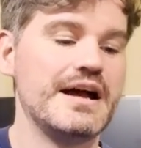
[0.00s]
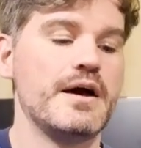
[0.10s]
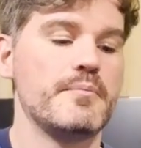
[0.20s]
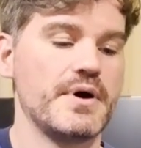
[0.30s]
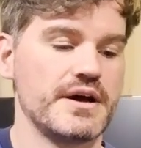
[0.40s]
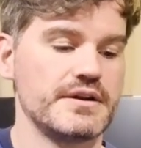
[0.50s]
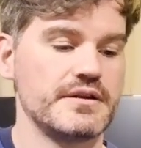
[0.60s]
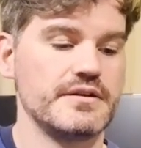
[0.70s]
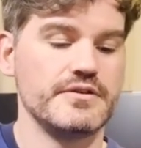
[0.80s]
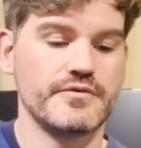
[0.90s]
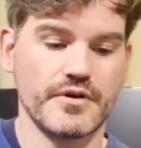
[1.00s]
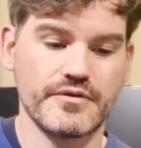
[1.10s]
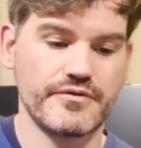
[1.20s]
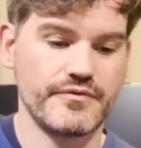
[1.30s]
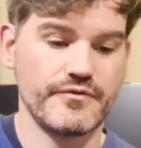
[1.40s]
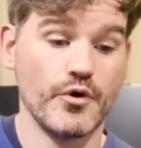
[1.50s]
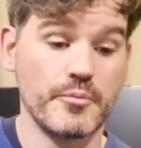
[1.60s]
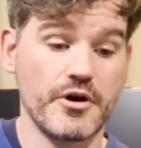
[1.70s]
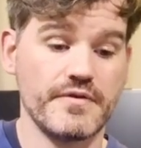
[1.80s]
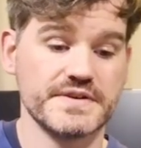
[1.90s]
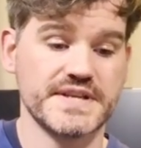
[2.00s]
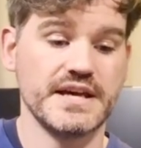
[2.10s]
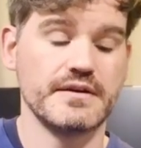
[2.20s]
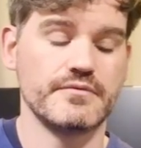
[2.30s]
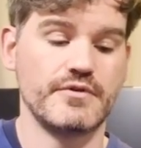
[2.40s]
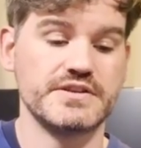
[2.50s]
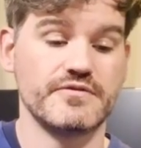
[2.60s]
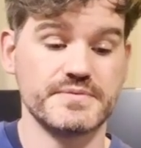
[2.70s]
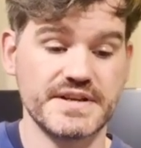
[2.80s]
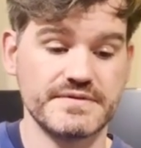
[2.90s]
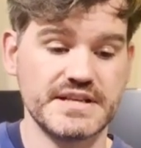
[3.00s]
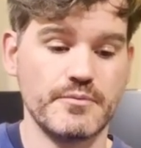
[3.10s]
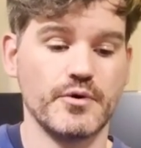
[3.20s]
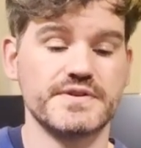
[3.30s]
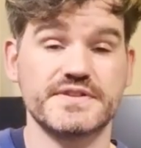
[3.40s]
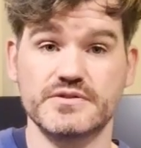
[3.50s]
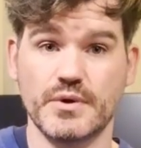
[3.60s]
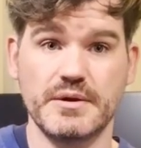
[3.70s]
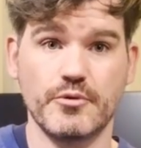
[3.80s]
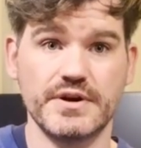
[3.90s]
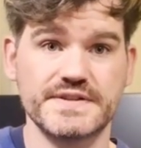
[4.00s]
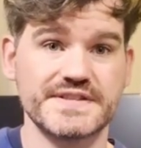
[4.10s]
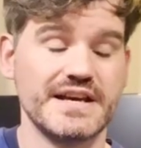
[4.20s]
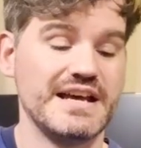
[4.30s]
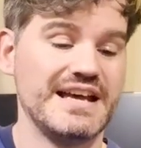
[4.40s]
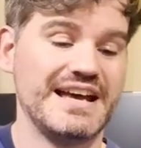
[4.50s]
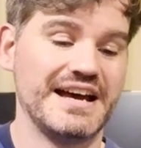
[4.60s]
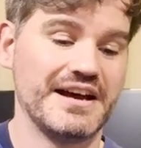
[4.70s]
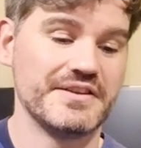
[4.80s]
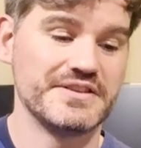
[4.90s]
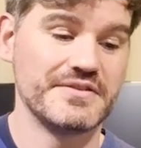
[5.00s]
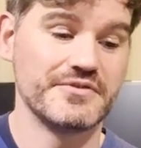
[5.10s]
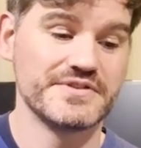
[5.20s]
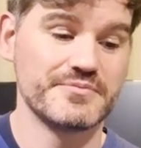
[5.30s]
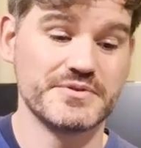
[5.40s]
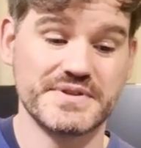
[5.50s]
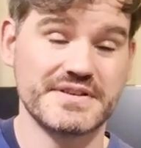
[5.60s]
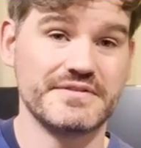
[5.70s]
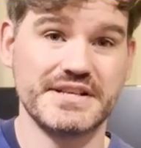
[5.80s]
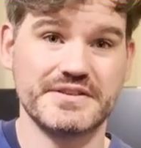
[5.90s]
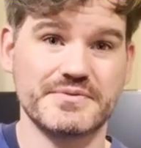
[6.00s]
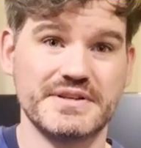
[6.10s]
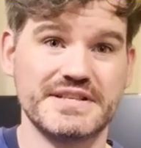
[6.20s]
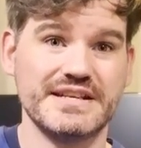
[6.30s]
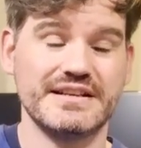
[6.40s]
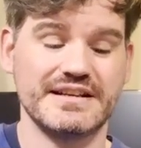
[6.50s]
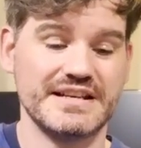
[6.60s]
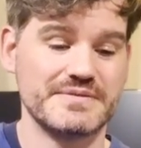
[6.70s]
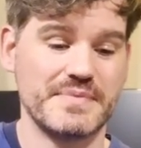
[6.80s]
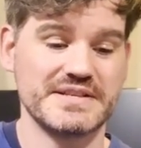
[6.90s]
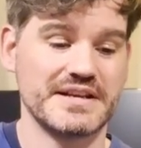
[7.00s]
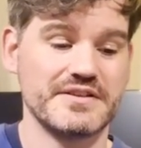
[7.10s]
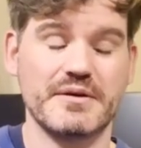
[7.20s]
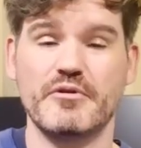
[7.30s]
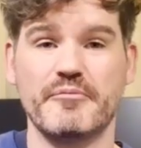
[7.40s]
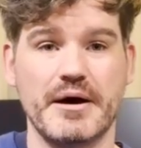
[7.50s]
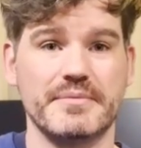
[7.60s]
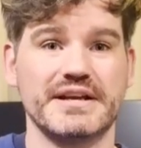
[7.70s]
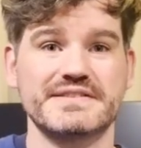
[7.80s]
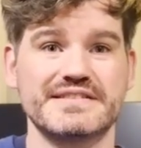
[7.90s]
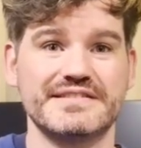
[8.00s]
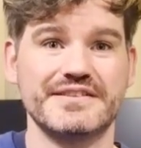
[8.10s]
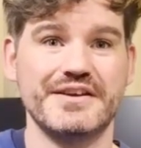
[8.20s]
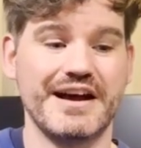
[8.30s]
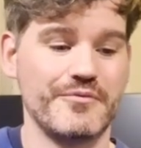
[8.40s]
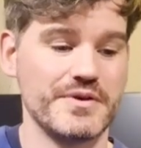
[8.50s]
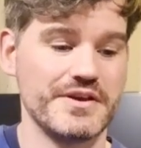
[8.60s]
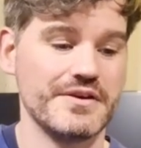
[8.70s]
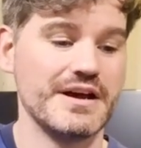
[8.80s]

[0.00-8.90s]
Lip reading: But you've got 4 profiles here ranging from 17 points to 20 points. The difference between 17 and 20 is basically the number of Pupniks that you have with you.